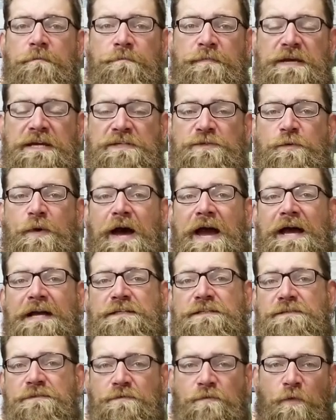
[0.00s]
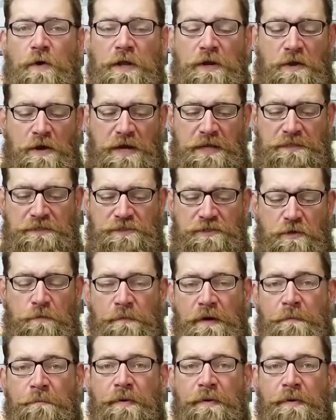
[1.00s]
Beeswax, whatnot. So my